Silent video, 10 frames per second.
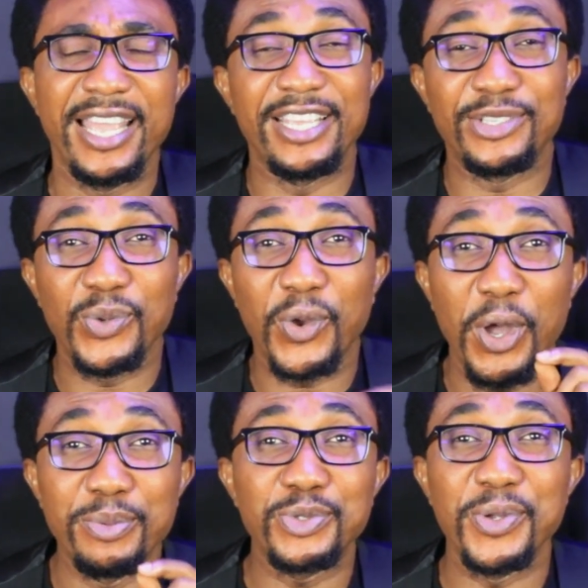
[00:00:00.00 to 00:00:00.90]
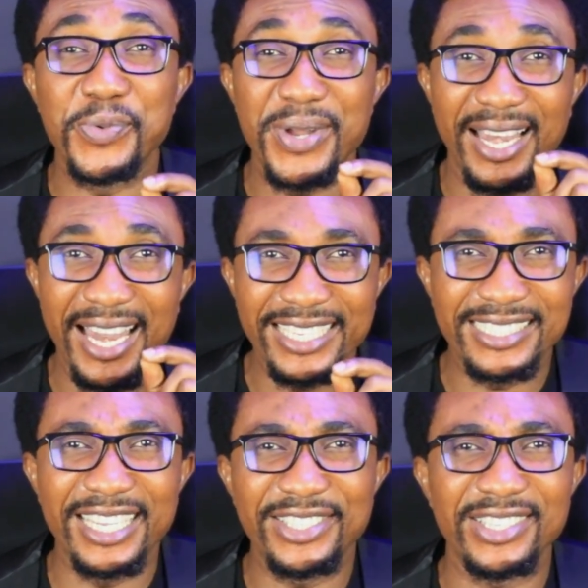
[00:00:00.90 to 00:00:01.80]
is to come to a
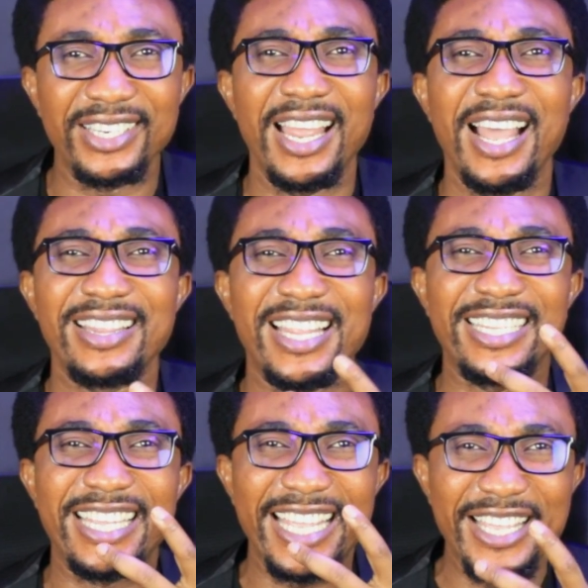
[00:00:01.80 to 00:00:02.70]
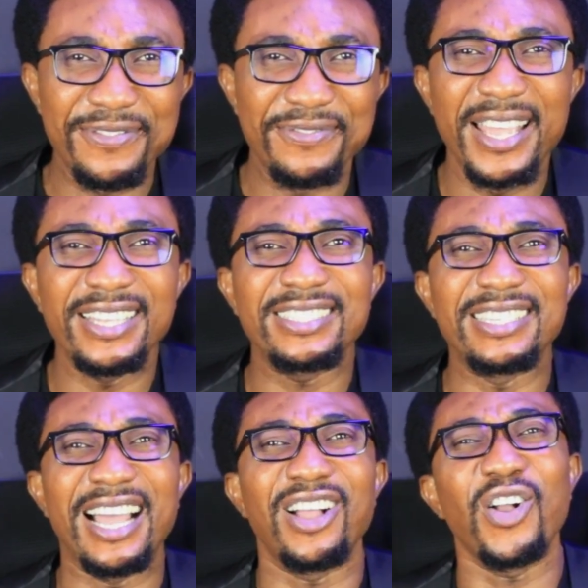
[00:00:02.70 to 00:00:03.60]
realization that the
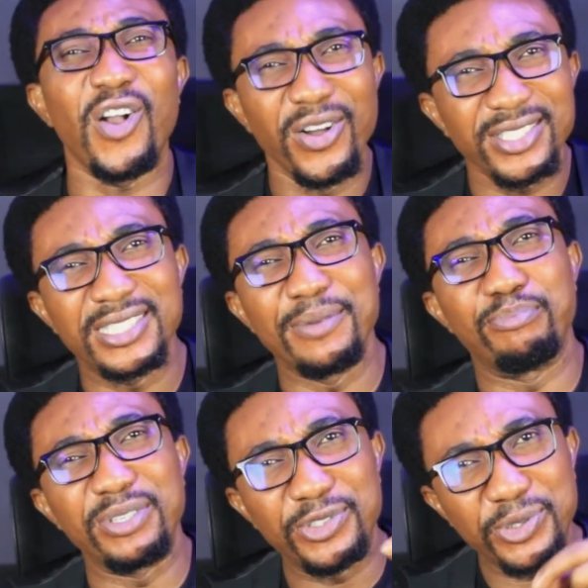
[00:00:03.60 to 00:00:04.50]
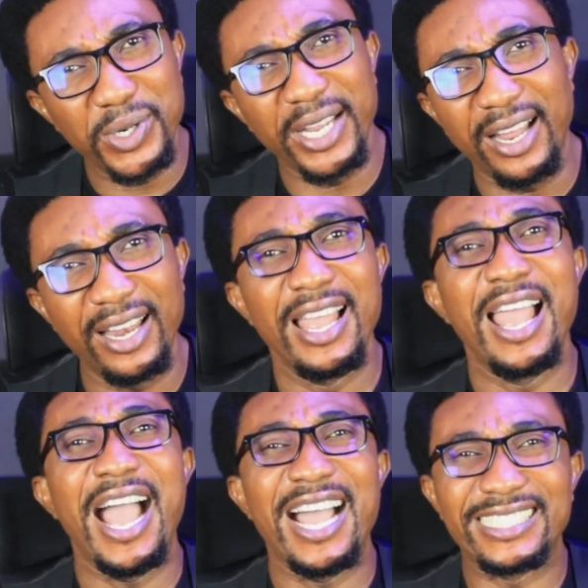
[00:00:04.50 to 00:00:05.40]
event that caused the betrayal
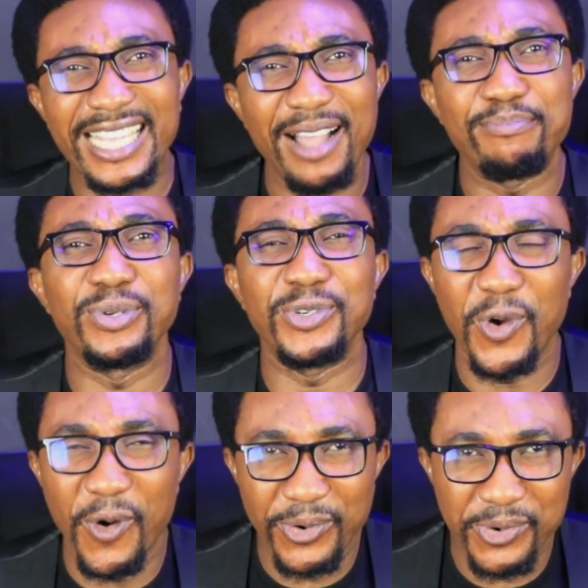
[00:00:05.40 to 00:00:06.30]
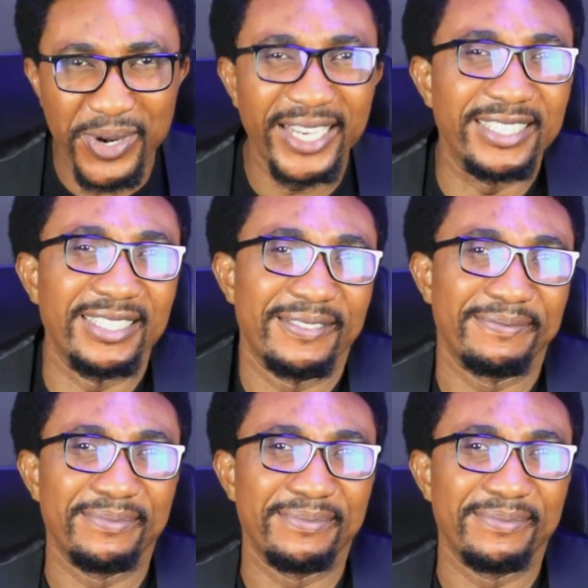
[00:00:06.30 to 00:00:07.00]
has happened already.